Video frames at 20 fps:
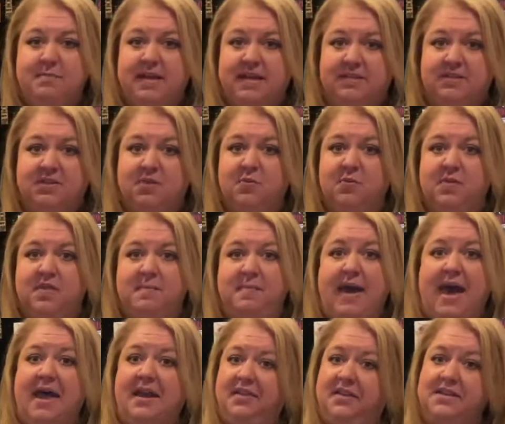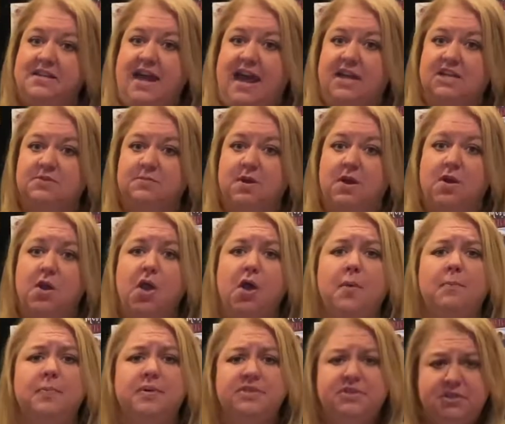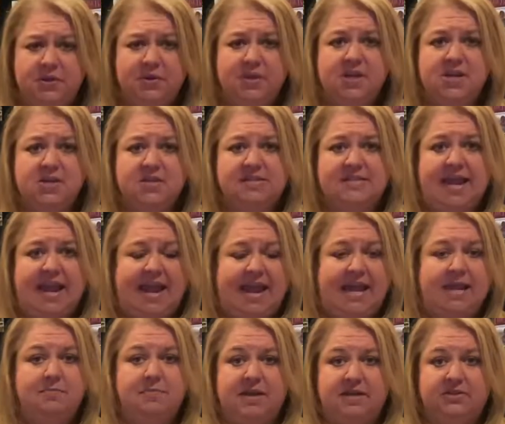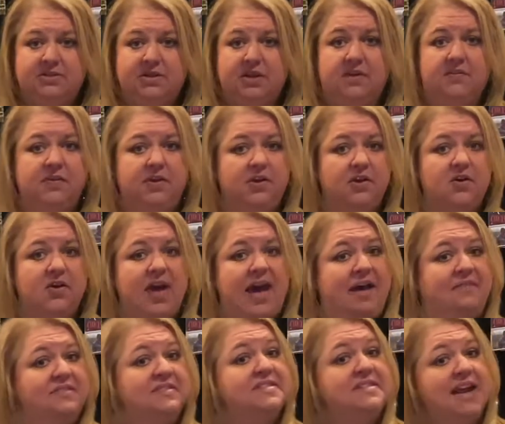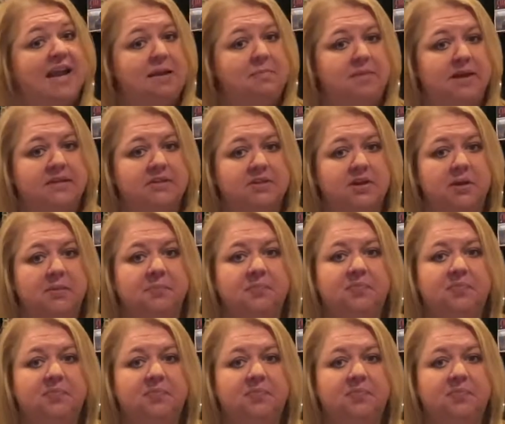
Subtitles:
mixer with the paddle attachment, but you can use a hand mixer if you don't have a stand mixer.